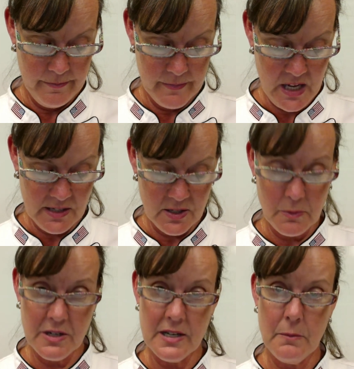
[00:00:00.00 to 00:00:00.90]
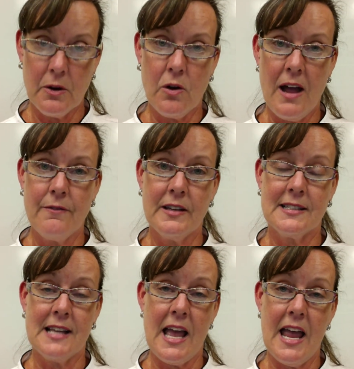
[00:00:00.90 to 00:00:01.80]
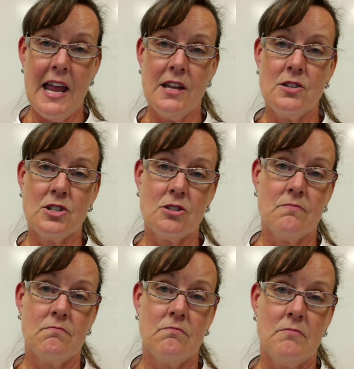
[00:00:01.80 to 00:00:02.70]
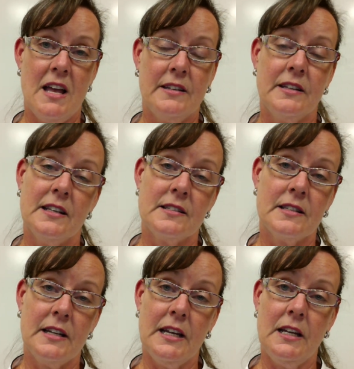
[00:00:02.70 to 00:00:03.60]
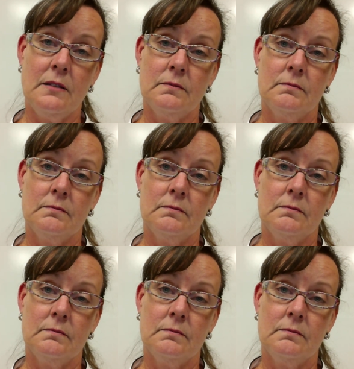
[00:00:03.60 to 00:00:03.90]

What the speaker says: Customer demographics, age, ethnicity,